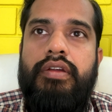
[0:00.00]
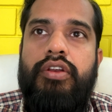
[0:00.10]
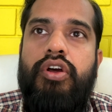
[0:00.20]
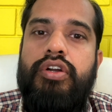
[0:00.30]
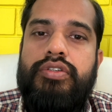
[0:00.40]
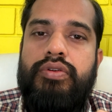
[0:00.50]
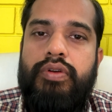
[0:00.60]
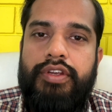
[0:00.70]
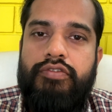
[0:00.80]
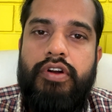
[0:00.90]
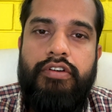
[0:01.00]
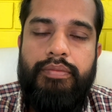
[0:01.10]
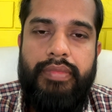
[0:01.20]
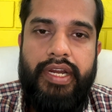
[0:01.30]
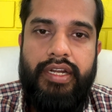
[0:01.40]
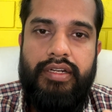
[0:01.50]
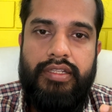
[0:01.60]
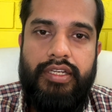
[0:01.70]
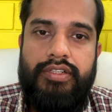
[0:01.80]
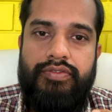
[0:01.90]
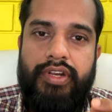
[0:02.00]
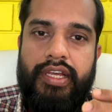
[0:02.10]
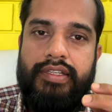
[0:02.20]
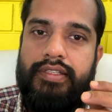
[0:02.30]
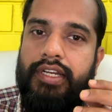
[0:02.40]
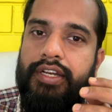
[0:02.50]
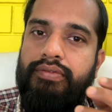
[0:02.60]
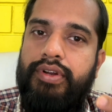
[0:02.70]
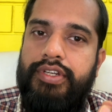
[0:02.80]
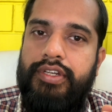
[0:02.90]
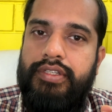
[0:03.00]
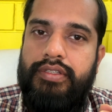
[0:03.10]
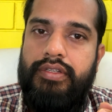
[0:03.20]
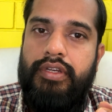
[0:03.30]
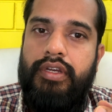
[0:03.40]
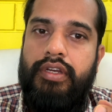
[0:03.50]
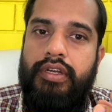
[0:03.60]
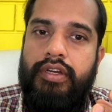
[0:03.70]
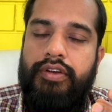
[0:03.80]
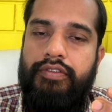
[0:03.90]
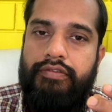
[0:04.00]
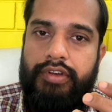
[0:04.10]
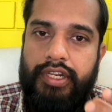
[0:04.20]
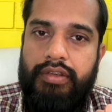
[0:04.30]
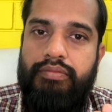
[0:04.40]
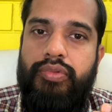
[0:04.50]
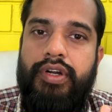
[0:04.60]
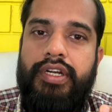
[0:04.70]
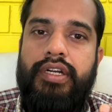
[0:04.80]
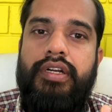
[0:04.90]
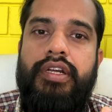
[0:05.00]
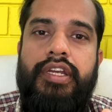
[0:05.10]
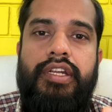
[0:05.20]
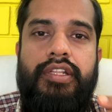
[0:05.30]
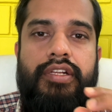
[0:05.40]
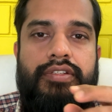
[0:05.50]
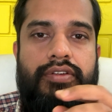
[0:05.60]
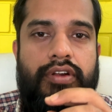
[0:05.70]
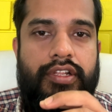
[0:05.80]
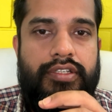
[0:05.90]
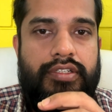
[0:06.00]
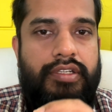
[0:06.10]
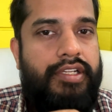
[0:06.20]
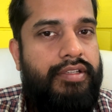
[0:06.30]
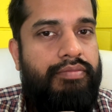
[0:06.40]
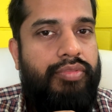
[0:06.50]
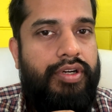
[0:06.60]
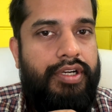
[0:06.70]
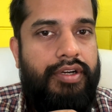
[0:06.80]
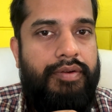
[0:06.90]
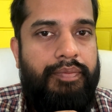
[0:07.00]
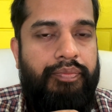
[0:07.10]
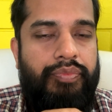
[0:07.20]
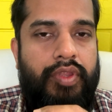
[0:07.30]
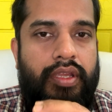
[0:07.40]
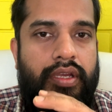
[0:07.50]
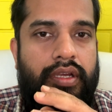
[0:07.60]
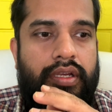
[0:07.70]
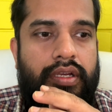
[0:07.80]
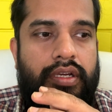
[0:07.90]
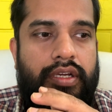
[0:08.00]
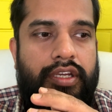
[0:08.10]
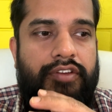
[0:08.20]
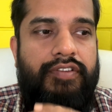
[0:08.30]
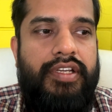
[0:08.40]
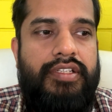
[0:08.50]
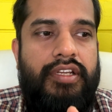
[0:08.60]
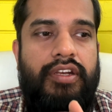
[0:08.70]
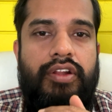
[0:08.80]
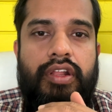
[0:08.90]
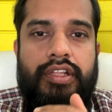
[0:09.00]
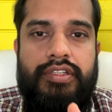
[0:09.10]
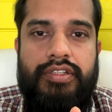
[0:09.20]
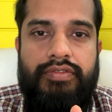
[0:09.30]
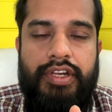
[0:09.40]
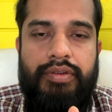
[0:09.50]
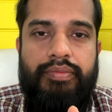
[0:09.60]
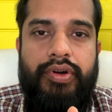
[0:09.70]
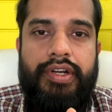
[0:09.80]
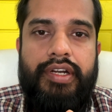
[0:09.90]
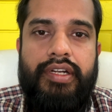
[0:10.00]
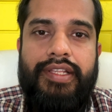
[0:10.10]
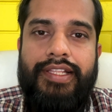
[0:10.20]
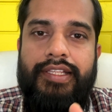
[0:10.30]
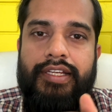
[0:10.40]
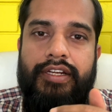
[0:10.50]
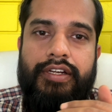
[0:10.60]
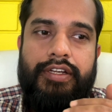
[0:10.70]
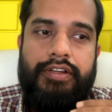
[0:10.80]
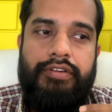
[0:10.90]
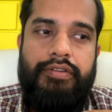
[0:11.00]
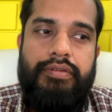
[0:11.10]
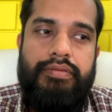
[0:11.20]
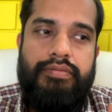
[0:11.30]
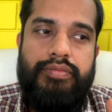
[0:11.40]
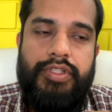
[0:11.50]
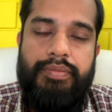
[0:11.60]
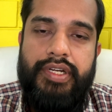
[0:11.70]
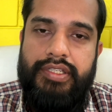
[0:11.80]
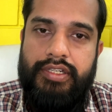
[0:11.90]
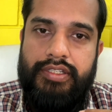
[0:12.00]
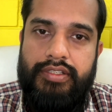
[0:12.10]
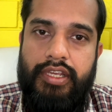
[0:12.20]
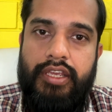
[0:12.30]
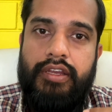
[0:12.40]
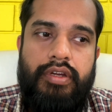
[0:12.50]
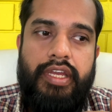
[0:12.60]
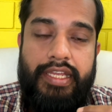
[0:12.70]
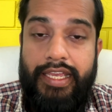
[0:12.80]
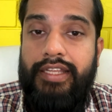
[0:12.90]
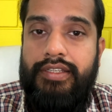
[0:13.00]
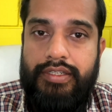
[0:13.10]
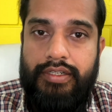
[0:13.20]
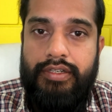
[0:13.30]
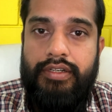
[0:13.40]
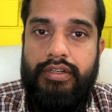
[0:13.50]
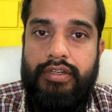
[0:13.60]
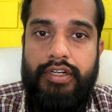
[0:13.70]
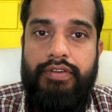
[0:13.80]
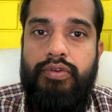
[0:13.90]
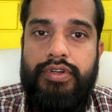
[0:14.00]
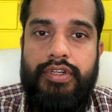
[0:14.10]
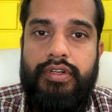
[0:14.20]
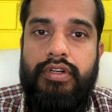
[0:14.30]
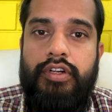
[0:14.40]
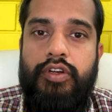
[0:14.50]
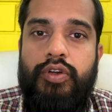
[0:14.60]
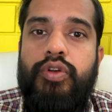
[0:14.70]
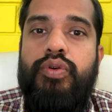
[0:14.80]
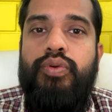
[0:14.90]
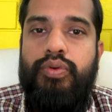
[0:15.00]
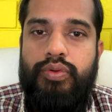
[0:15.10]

not so evolved mind thinks when I say devotion is very important, it thinks knowledge is less important. If I say knowledge is very important, they think the person is saying against devotion. No.